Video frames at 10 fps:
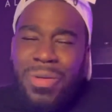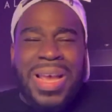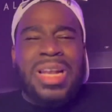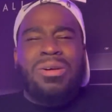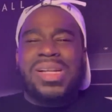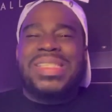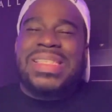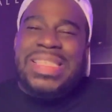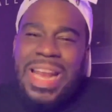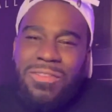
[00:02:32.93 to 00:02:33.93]
in order to
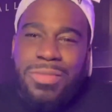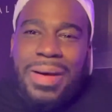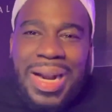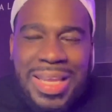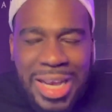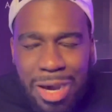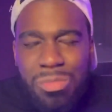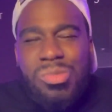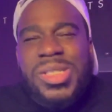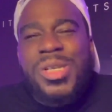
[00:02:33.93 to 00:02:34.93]
set everybody
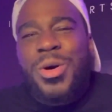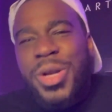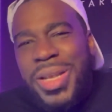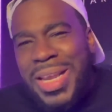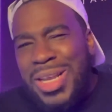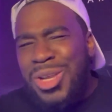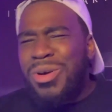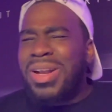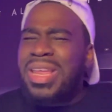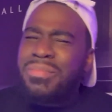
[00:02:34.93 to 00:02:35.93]
up, what you're gonna need? You're
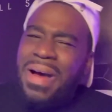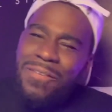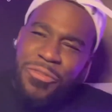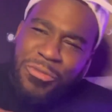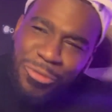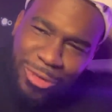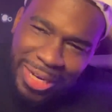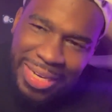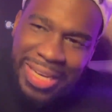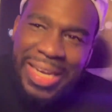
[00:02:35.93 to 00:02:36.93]
gonna need my
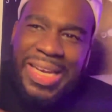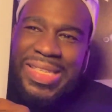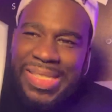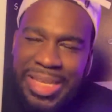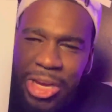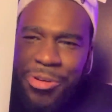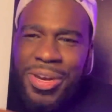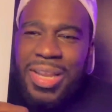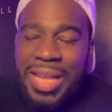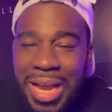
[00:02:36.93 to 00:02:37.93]
free
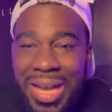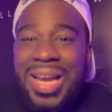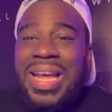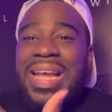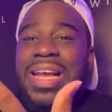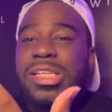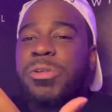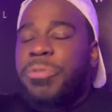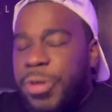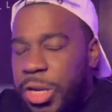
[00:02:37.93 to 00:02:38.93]
secret letter. It's
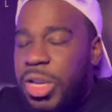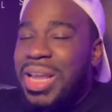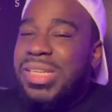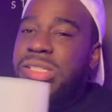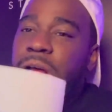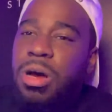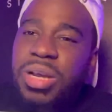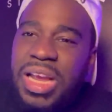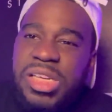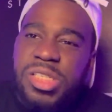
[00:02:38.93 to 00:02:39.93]
free. As
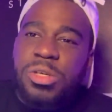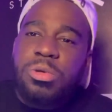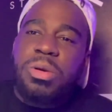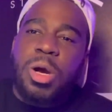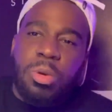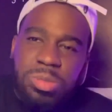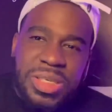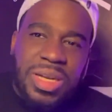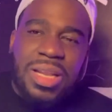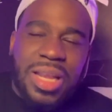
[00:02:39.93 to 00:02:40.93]
long as you go
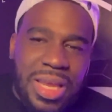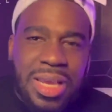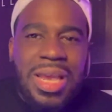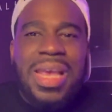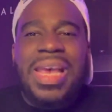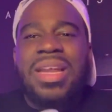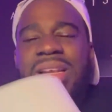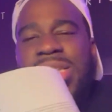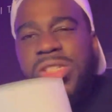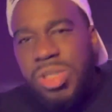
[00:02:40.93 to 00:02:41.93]
to the link in the
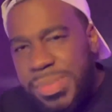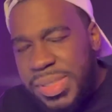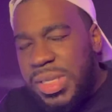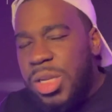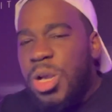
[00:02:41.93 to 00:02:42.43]
description,